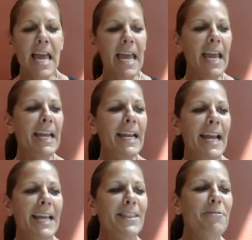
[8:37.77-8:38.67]
and
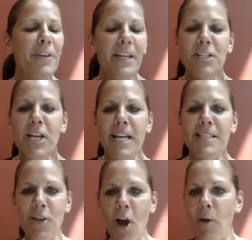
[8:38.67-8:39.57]
the franchise
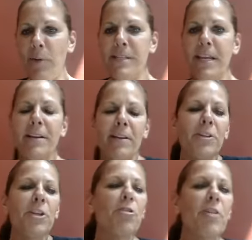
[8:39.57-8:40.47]
is always and
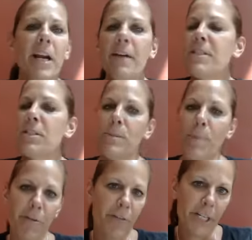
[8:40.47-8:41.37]
you know great harvest is a
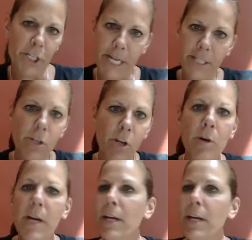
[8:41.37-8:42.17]
small franchise so